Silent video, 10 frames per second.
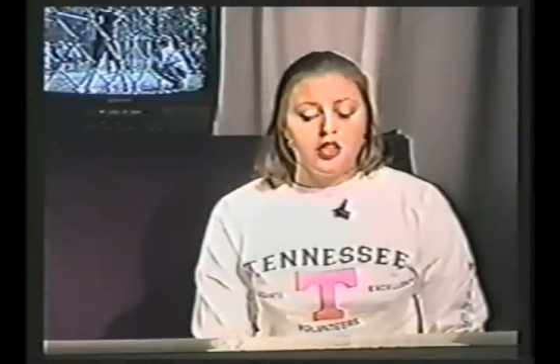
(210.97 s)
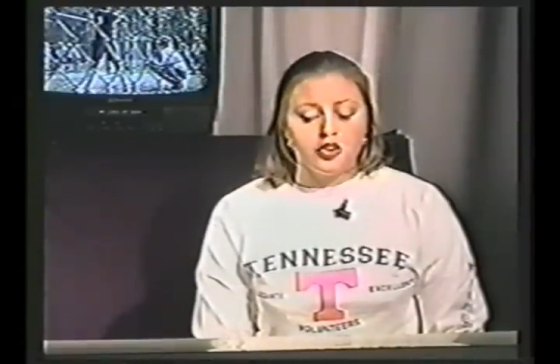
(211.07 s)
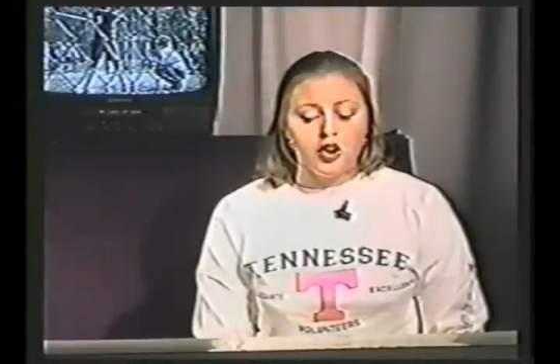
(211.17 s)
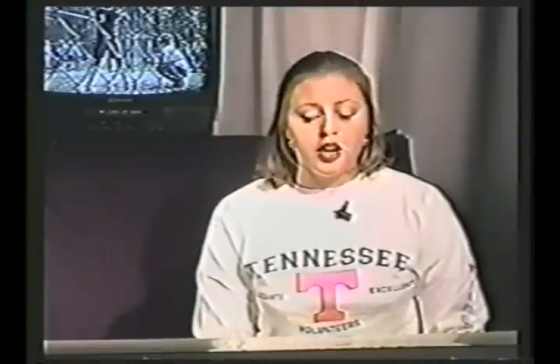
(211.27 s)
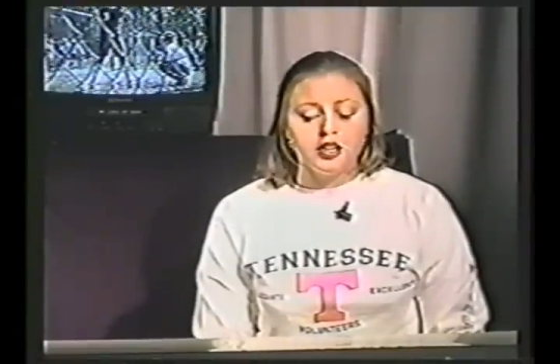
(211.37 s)

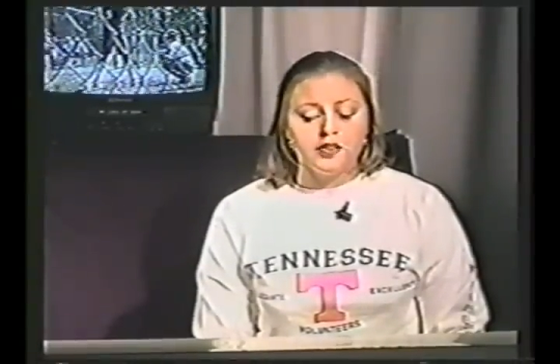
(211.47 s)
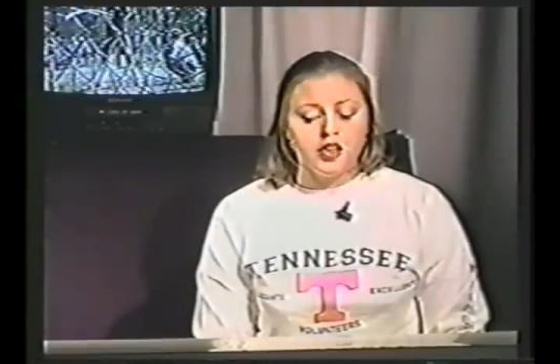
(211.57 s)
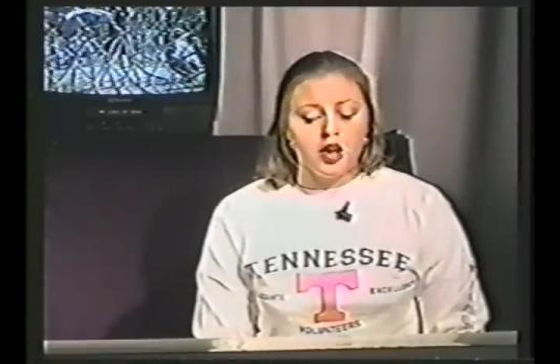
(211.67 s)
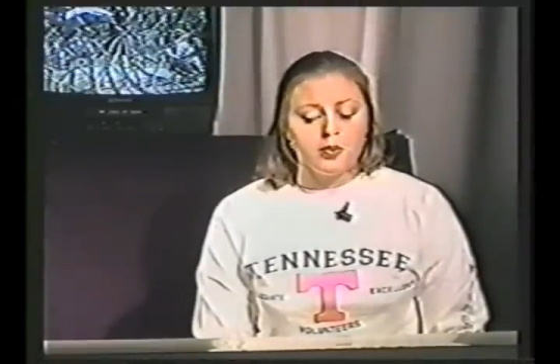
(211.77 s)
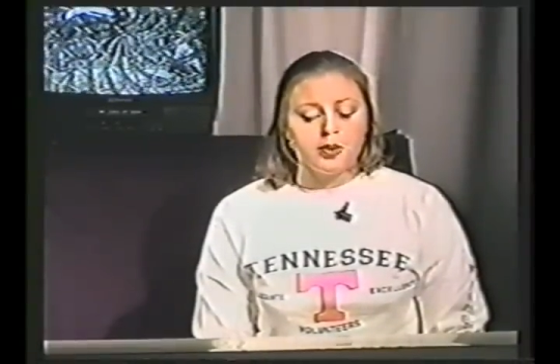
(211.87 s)
The crowning of
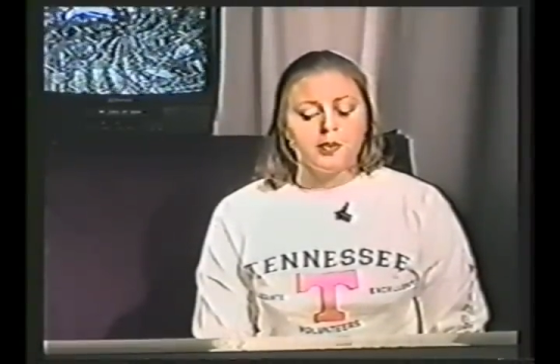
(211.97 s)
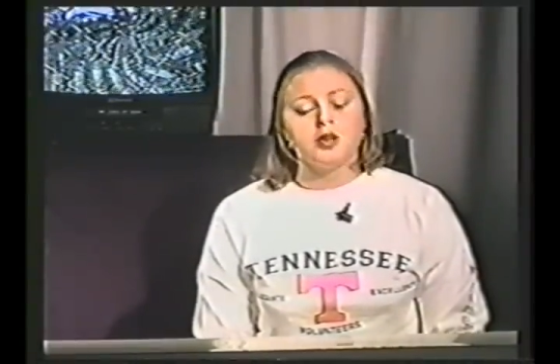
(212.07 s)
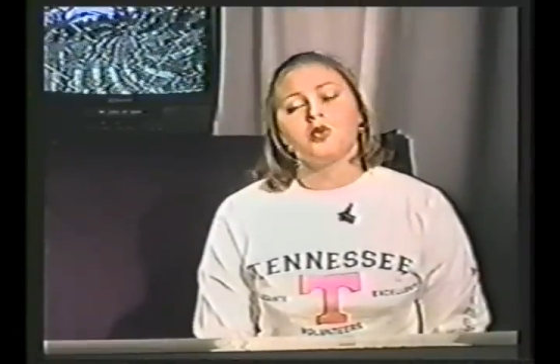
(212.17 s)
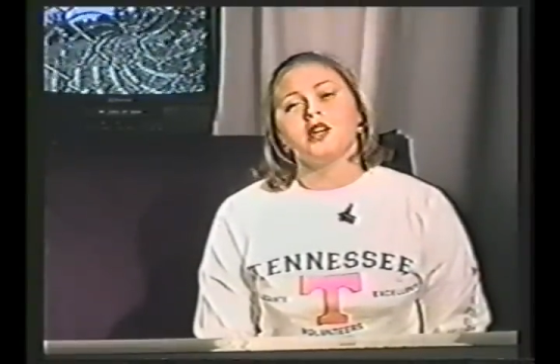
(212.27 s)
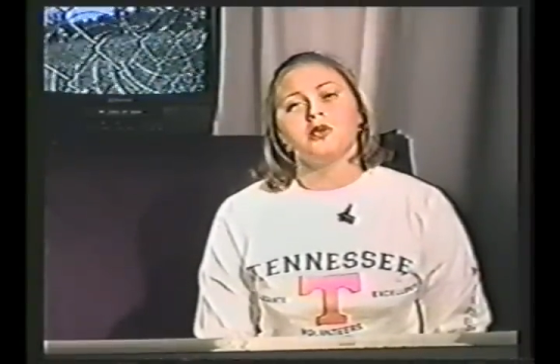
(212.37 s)
the
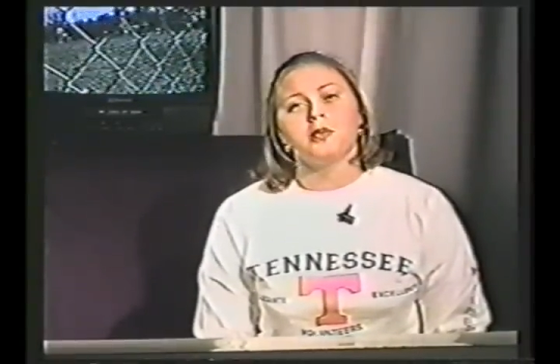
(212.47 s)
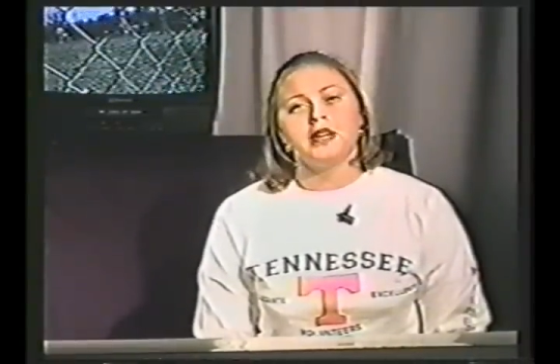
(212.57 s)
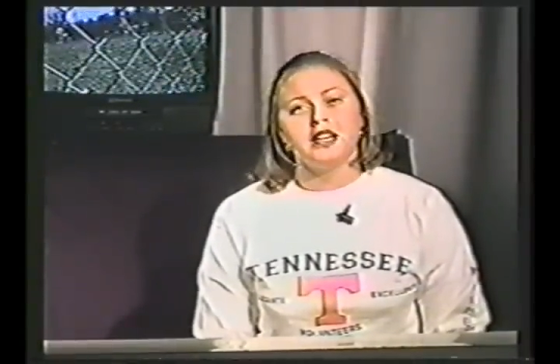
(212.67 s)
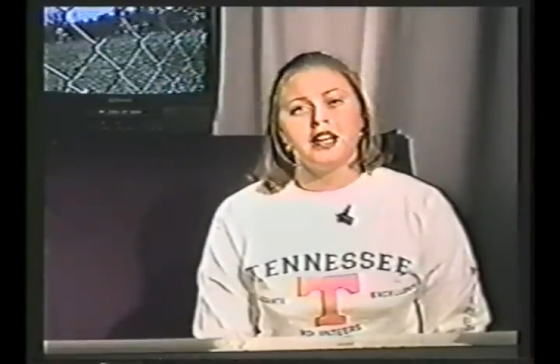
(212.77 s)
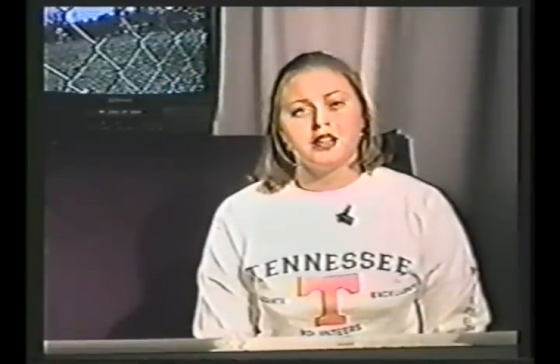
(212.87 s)
homecoming queen will
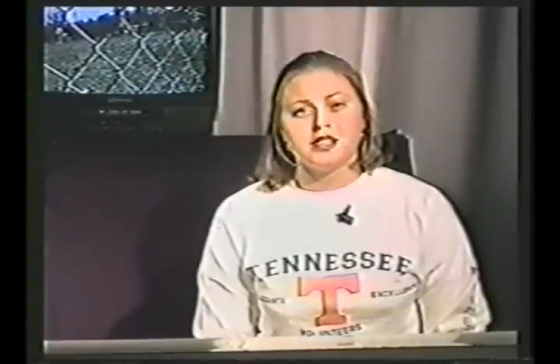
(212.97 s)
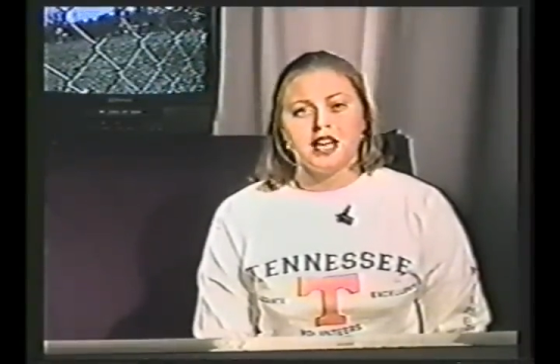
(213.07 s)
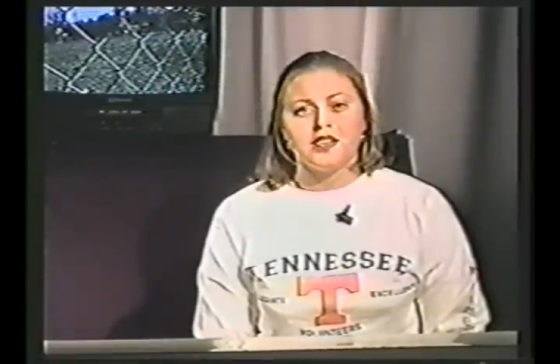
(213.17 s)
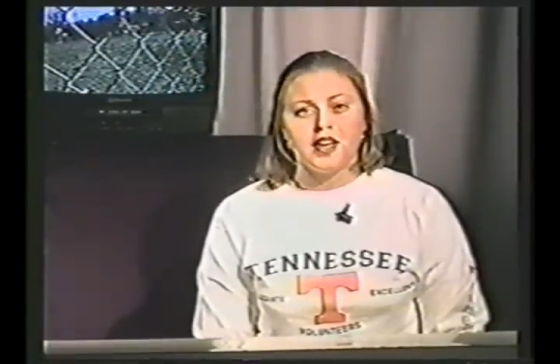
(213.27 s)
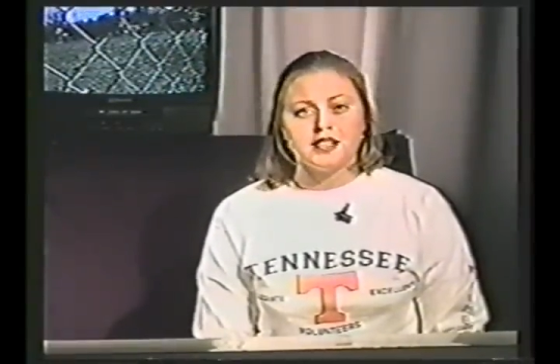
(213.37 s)
be announced
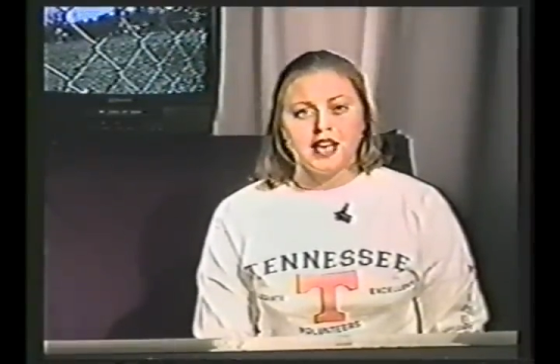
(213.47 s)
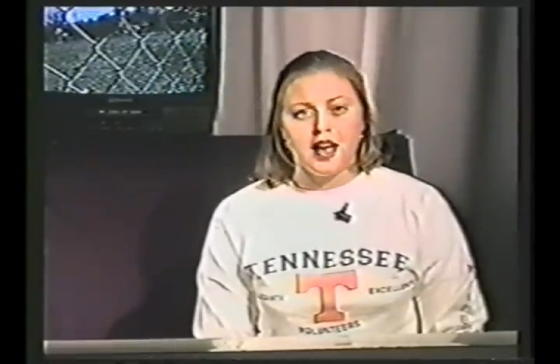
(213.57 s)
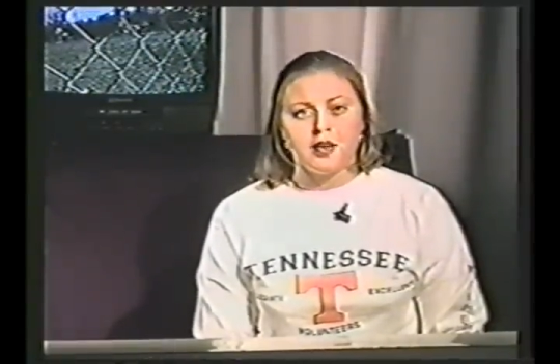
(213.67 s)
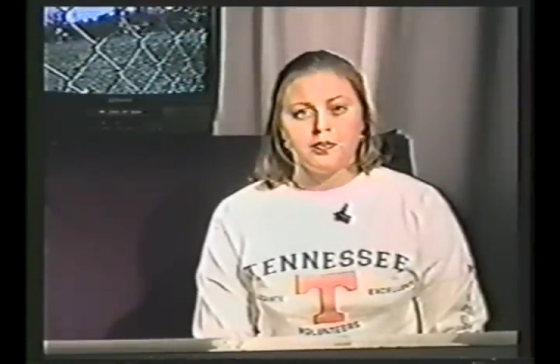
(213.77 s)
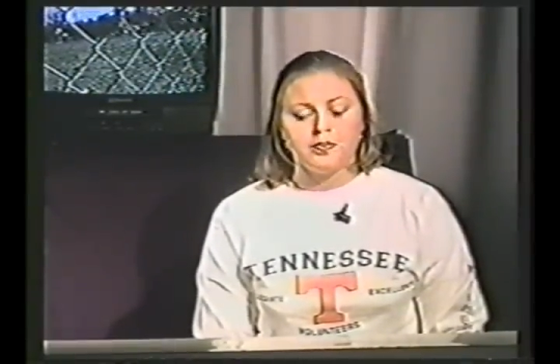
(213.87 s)
at that
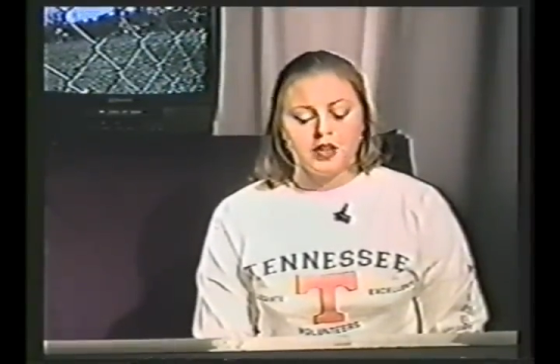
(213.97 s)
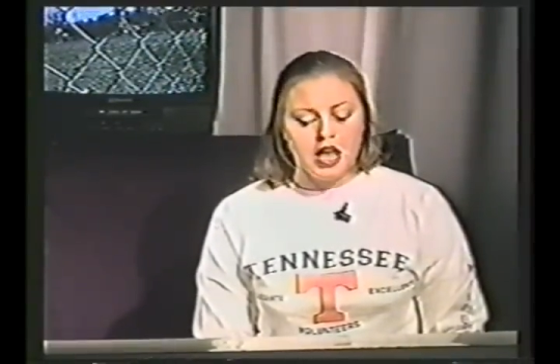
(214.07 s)
time.